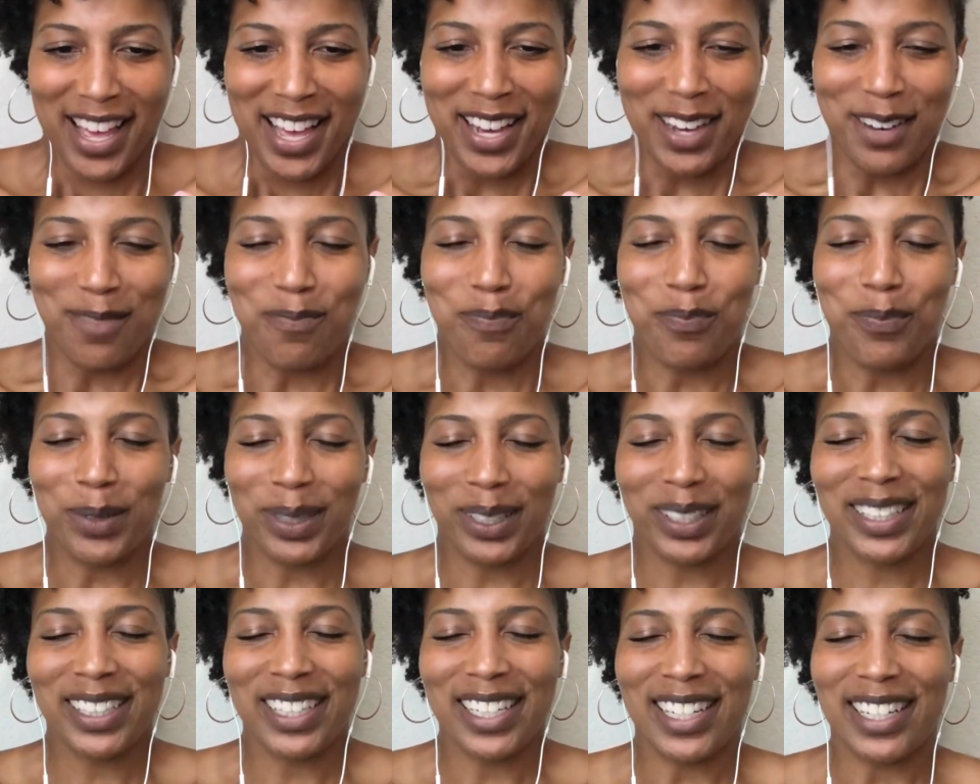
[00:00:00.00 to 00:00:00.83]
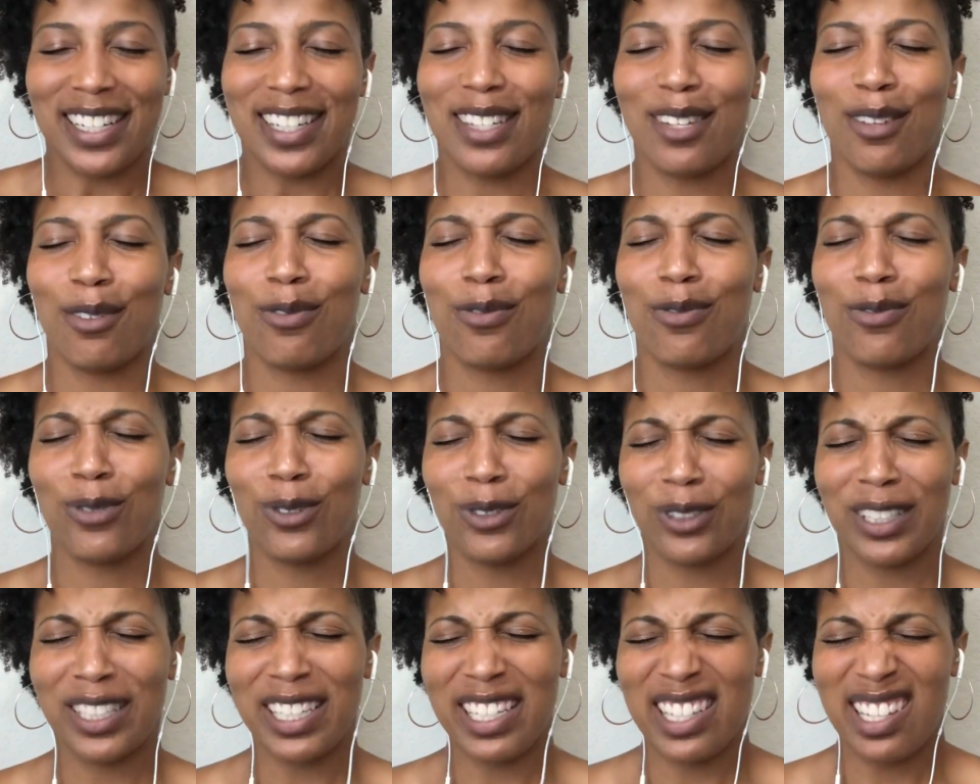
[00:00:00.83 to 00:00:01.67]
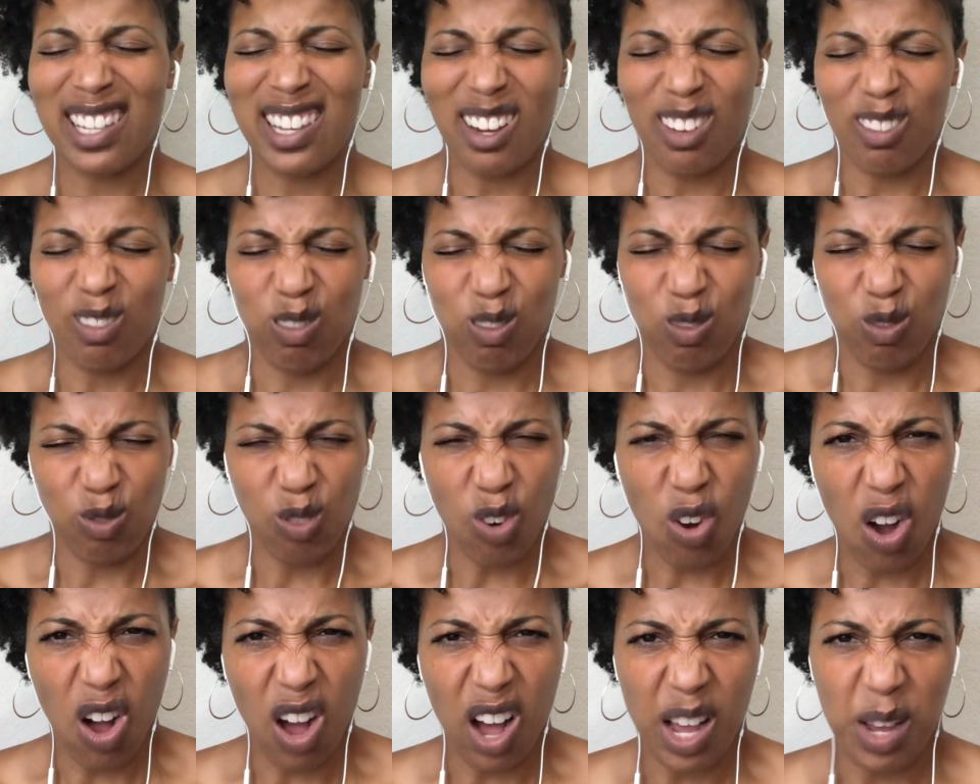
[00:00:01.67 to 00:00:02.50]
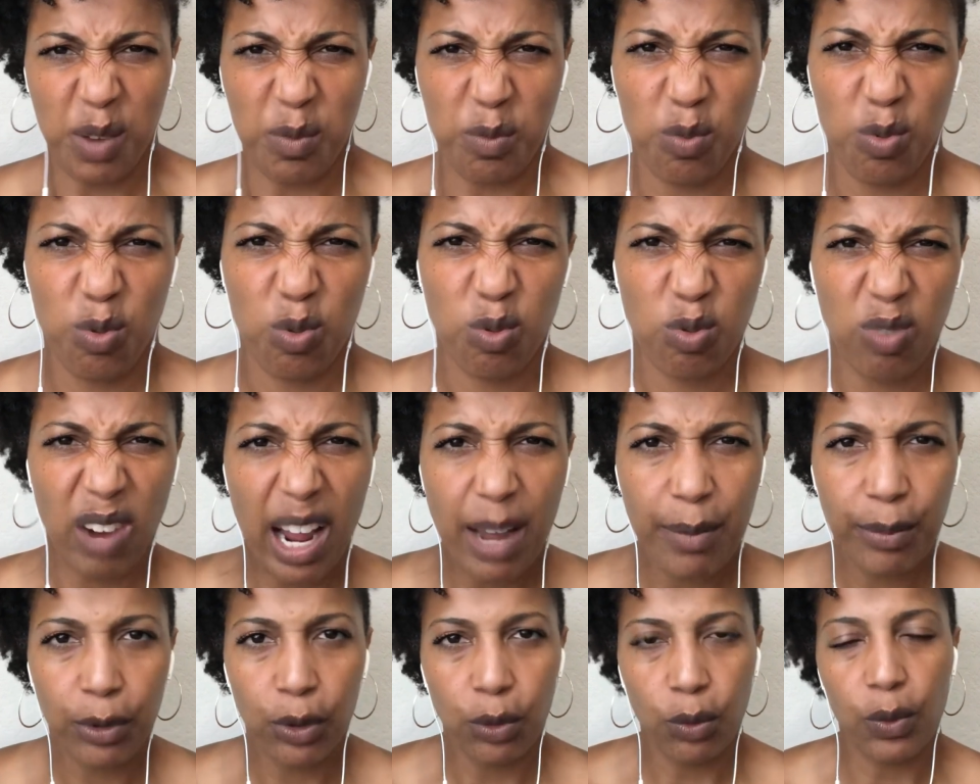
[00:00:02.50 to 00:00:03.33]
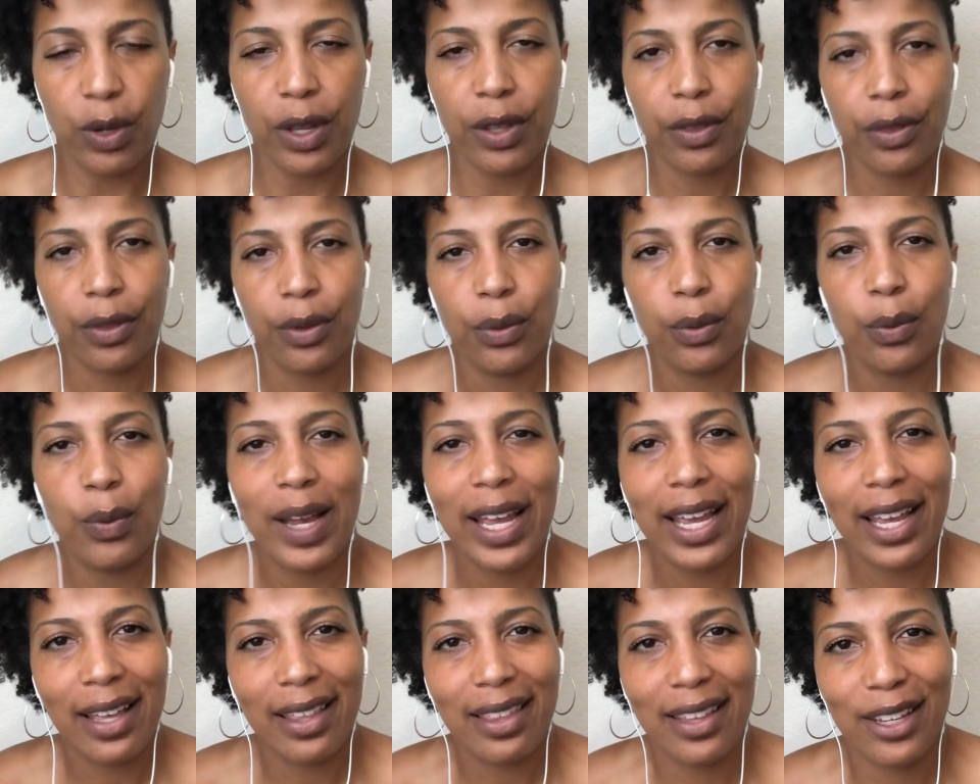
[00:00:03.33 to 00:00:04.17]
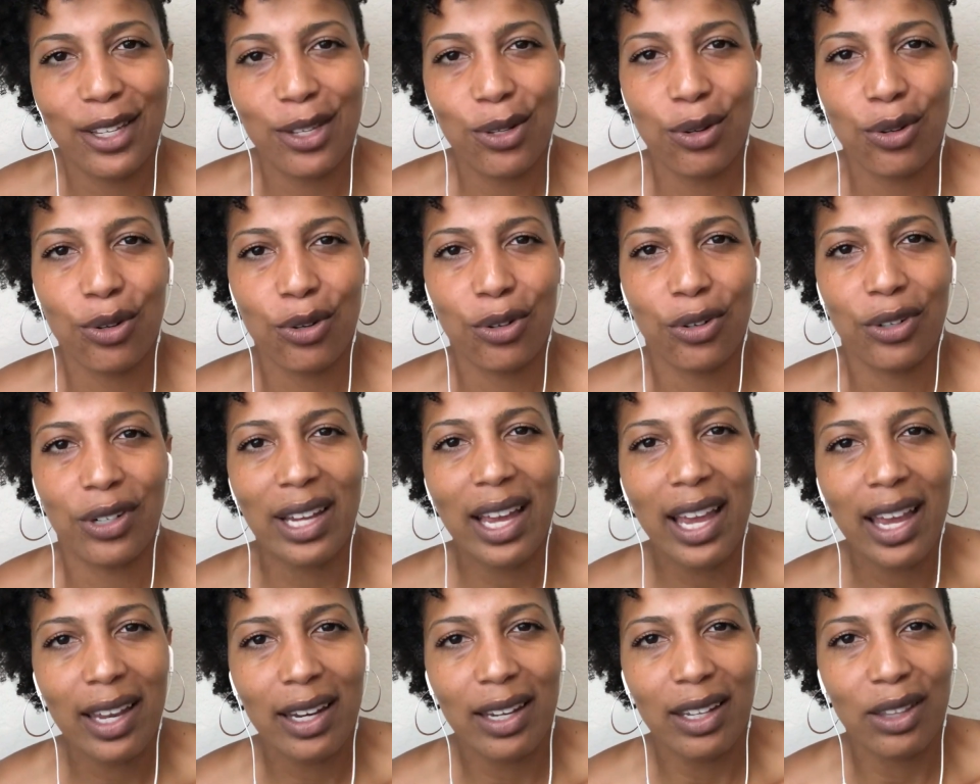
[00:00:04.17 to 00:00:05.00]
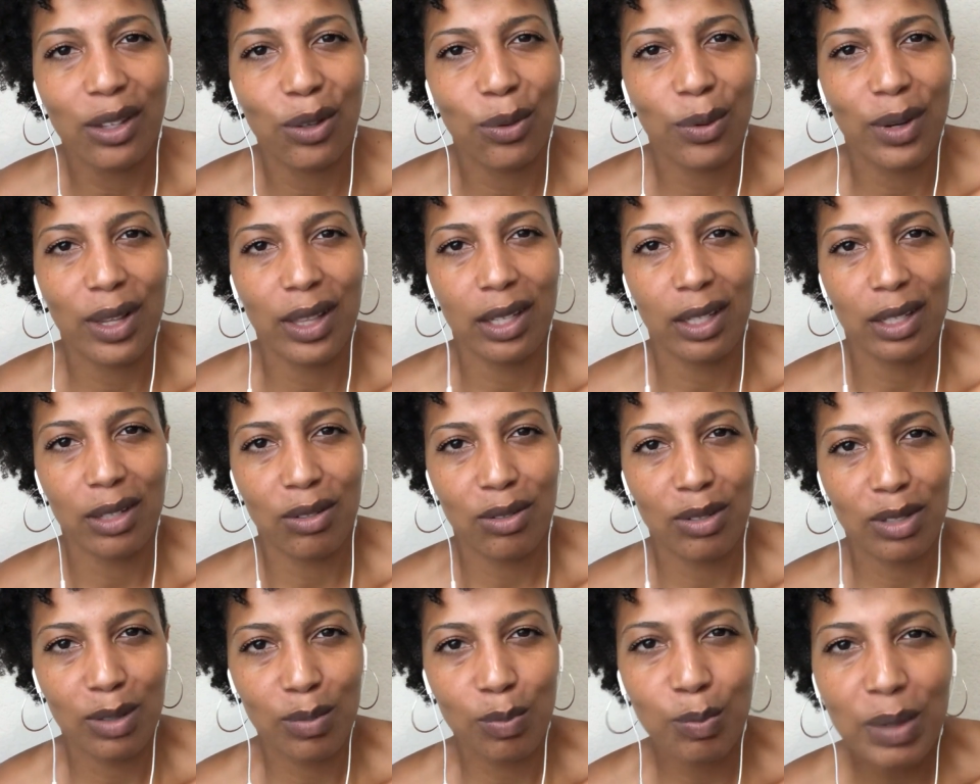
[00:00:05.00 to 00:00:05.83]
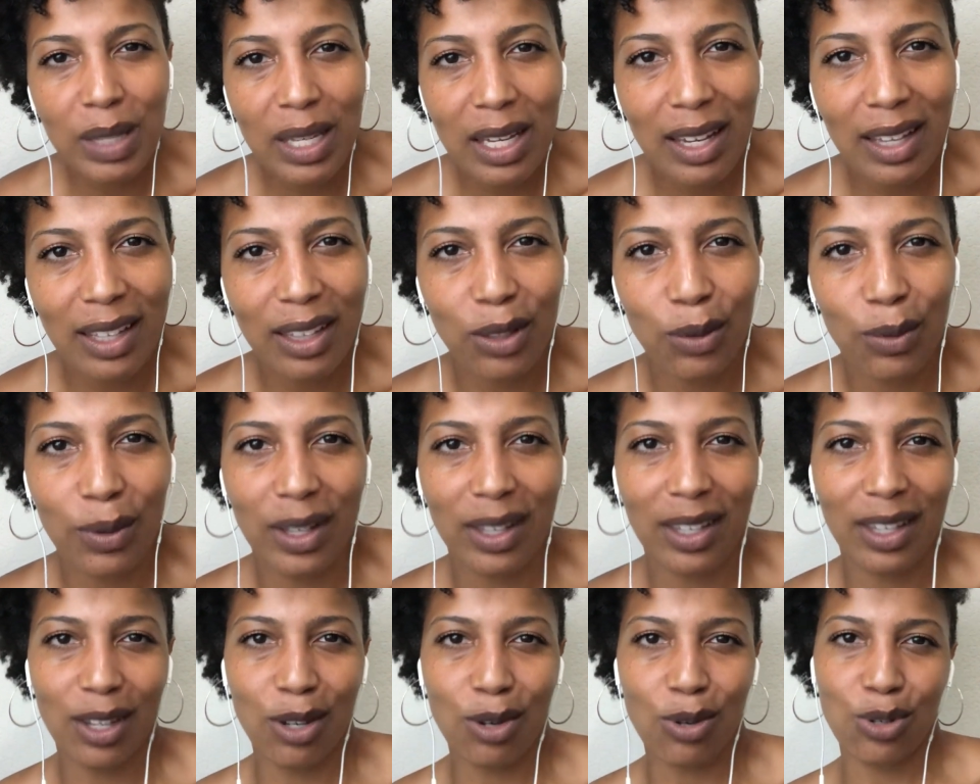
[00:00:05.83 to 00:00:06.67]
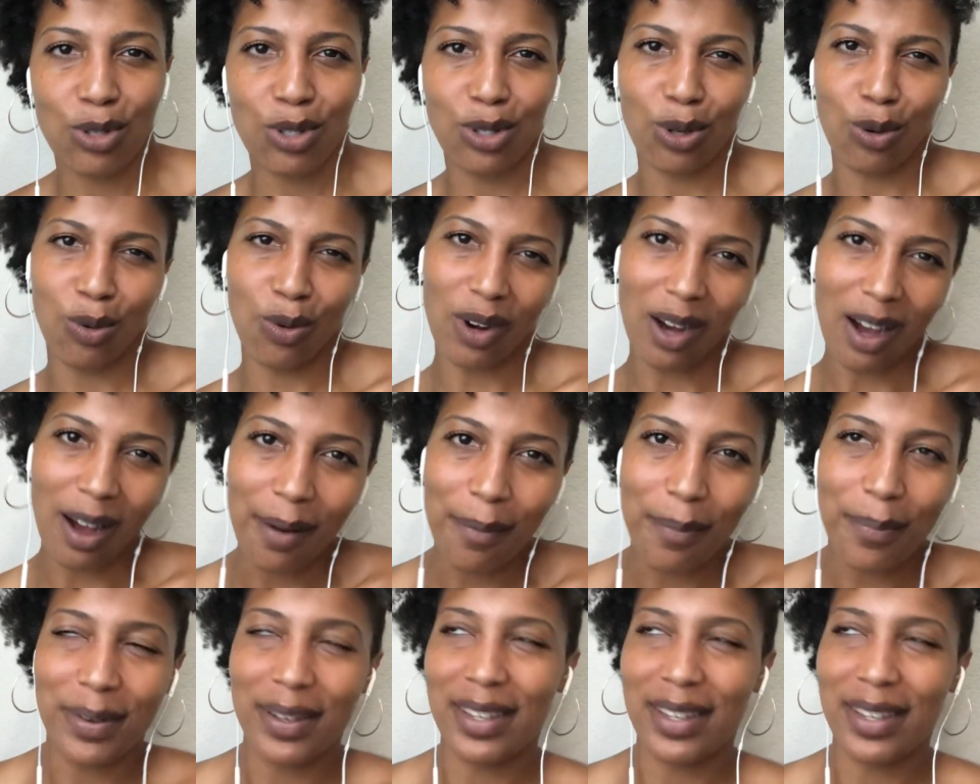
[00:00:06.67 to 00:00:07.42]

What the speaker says: ability to fully get raw and primal with the way that you create and the way that you speak and the way that you show up